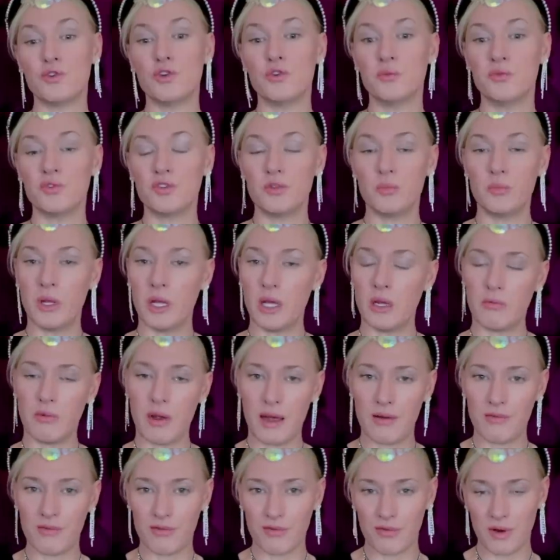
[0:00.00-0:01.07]
rumoured to be
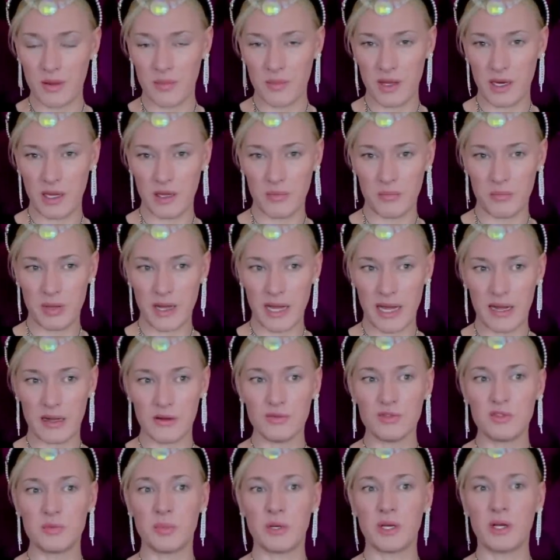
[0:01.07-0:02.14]
around £3 million
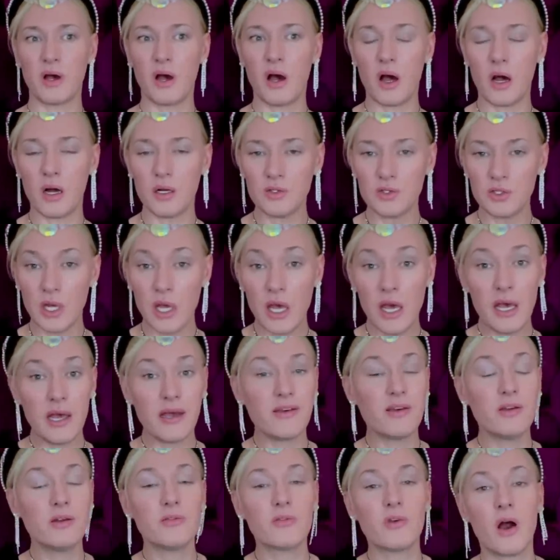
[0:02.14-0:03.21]
because it
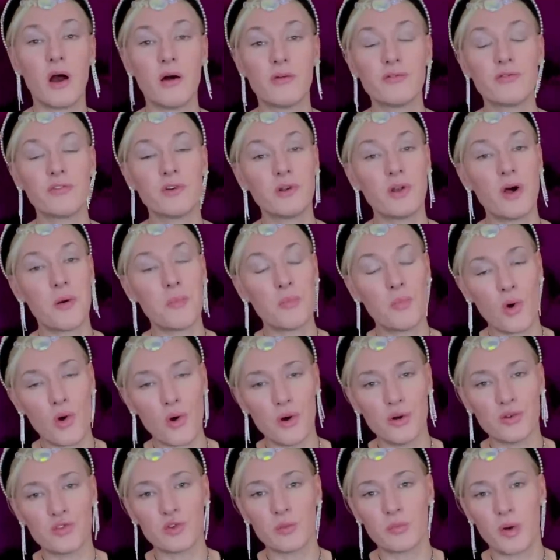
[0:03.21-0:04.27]
could have gone for a lot
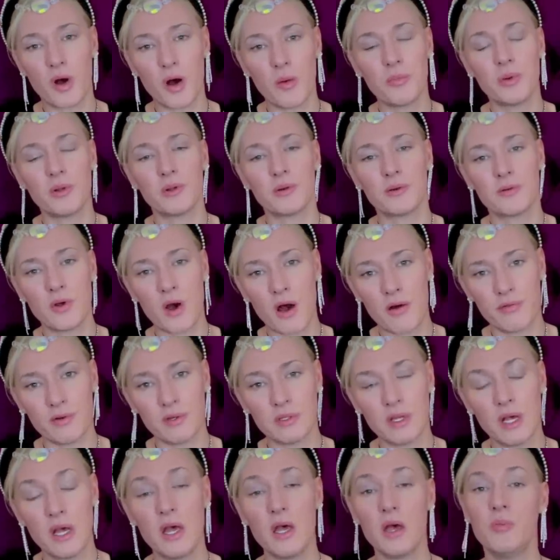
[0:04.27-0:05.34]
more. It's a popular
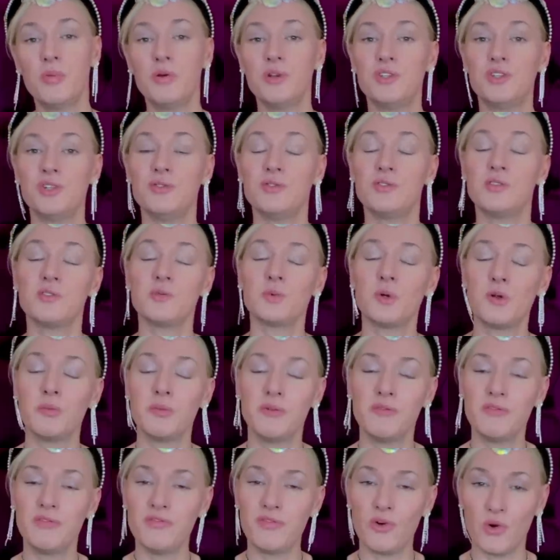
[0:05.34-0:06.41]
novel, and producers would have
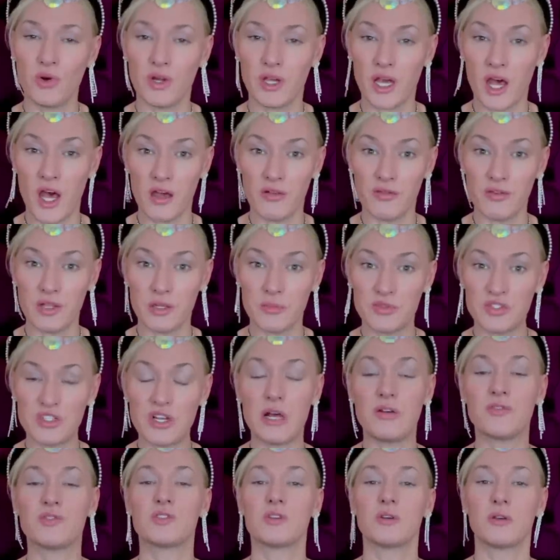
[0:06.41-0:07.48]
been falling over
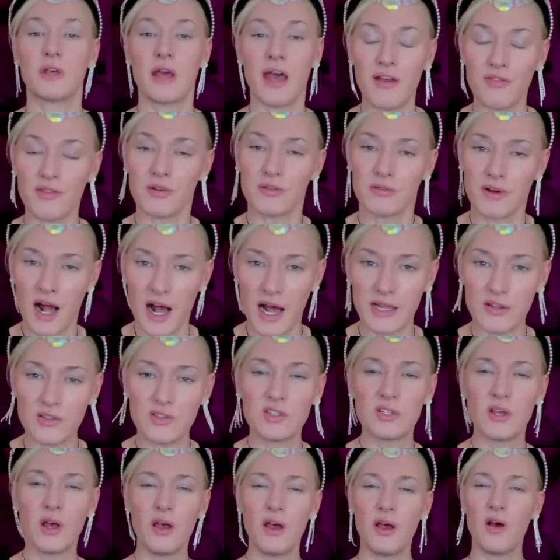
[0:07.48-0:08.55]
themselves to get the
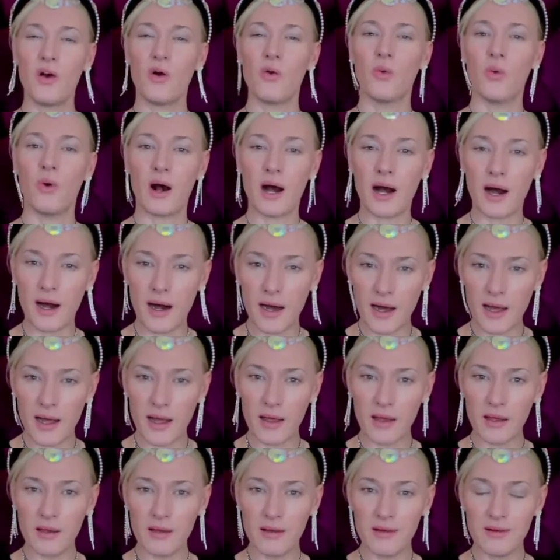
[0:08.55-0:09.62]
rights.
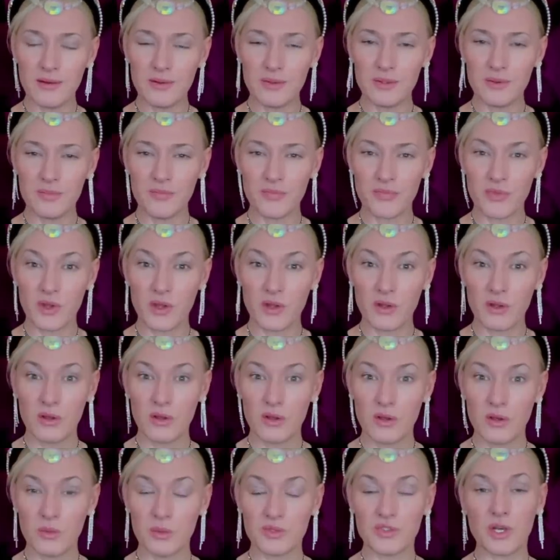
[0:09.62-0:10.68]
Why
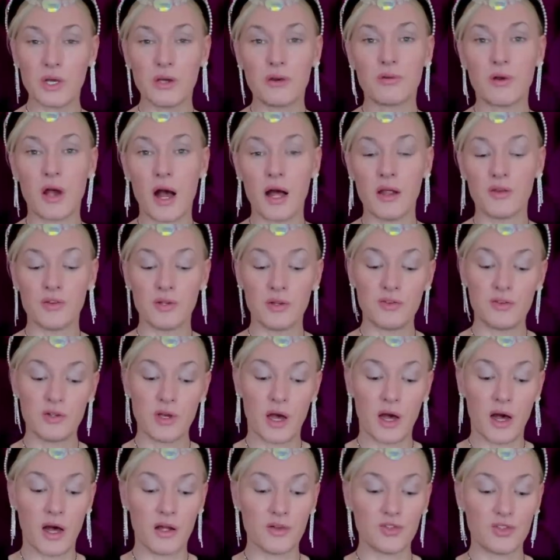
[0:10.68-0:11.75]
was it granted to
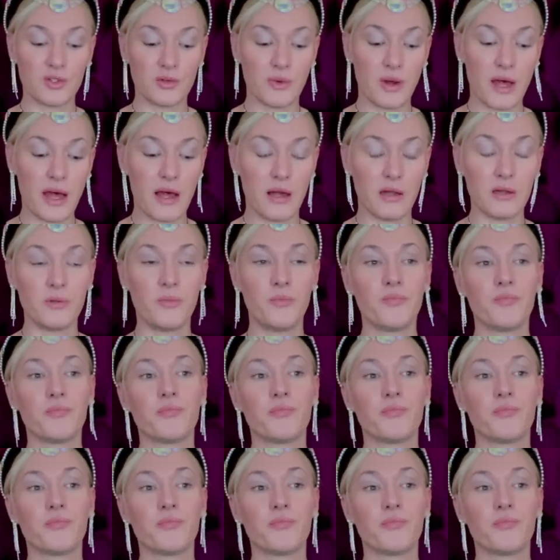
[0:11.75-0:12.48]
Archewell?